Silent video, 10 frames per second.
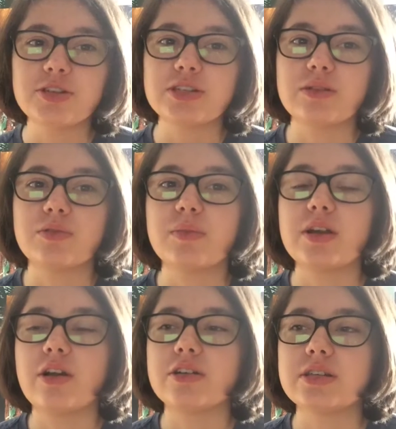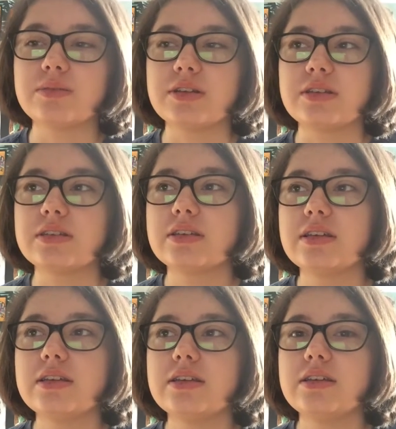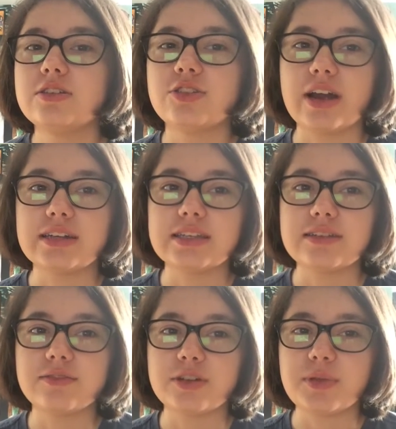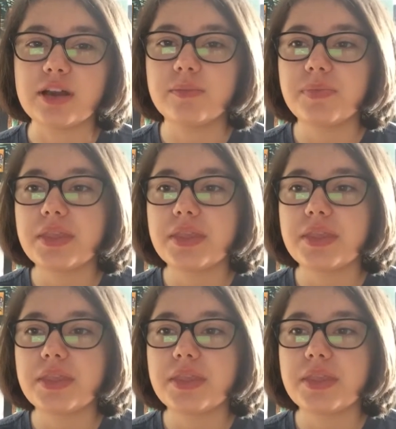just, like, one of my younger siblings trying to, like, freak me out.